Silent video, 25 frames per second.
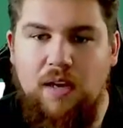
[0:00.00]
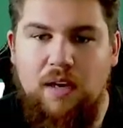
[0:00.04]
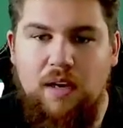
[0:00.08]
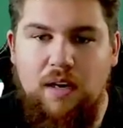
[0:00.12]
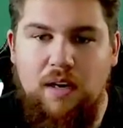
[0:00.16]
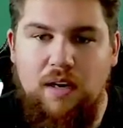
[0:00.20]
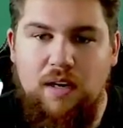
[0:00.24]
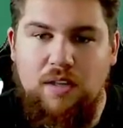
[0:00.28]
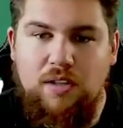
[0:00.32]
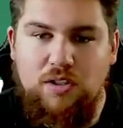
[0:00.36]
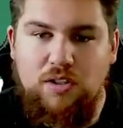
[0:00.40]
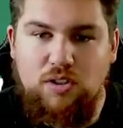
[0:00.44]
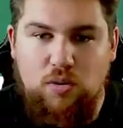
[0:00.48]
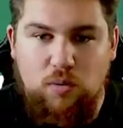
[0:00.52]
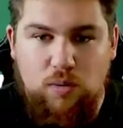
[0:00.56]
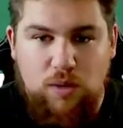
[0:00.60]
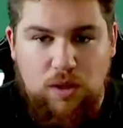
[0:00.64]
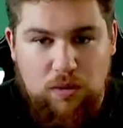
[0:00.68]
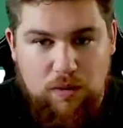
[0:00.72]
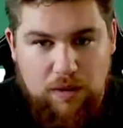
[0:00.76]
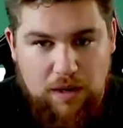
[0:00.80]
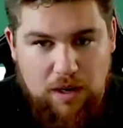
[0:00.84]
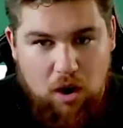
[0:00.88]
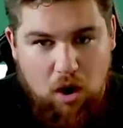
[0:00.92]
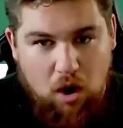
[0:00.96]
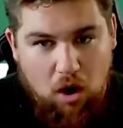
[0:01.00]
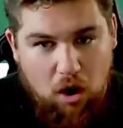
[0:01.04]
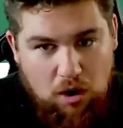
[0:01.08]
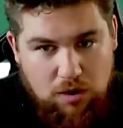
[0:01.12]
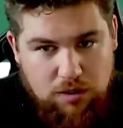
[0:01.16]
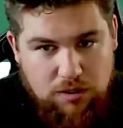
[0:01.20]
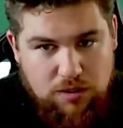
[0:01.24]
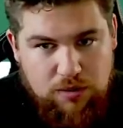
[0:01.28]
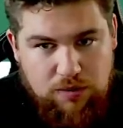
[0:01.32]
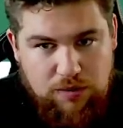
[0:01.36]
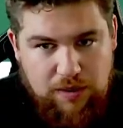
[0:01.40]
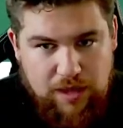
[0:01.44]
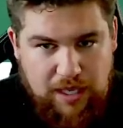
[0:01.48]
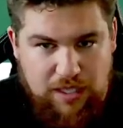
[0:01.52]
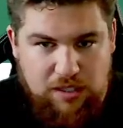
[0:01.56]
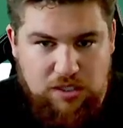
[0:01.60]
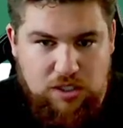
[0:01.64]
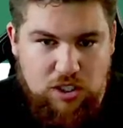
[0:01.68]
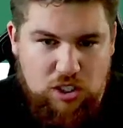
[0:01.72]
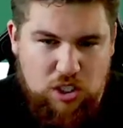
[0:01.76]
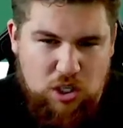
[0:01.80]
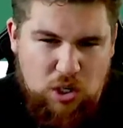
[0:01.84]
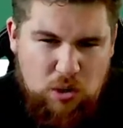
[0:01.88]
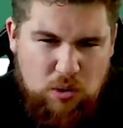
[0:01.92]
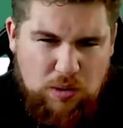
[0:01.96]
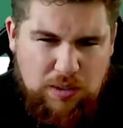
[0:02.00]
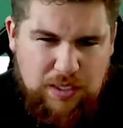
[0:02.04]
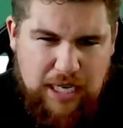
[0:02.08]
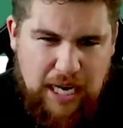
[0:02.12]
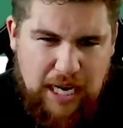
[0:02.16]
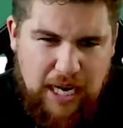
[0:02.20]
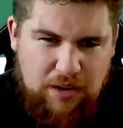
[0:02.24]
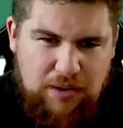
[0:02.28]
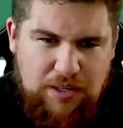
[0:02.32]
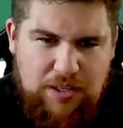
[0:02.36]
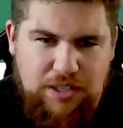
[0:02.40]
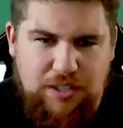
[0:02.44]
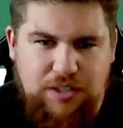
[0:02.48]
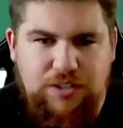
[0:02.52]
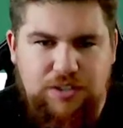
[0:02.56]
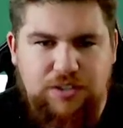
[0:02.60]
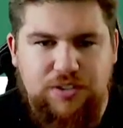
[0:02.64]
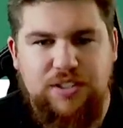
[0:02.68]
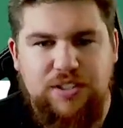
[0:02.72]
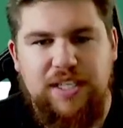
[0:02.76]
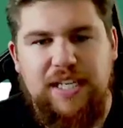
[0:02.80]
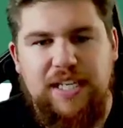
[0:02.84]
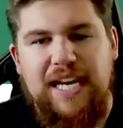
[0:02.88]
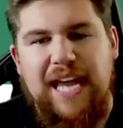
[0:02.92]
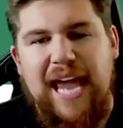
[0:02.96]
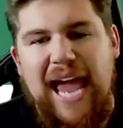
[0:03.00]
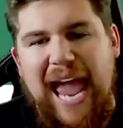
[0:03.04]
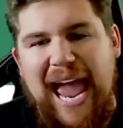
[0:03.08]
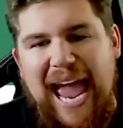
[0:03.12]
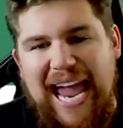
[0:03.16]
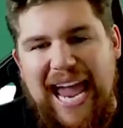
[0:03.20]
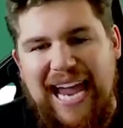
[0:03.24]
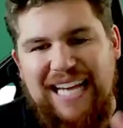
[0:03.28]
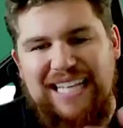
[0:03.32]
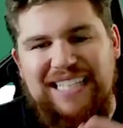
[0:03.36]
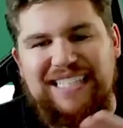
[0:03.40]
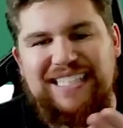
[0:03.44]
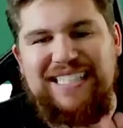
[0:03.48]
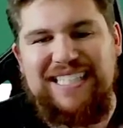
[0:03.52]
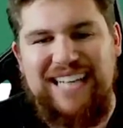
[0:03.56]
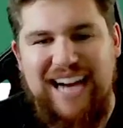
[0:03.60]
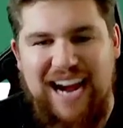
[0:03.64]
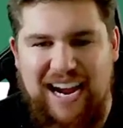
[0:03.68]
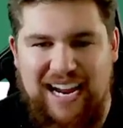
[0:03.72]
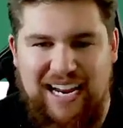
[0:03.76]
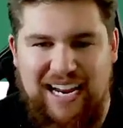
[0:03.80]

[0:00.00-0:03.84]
So you can also then scroll down and you'll see XDAI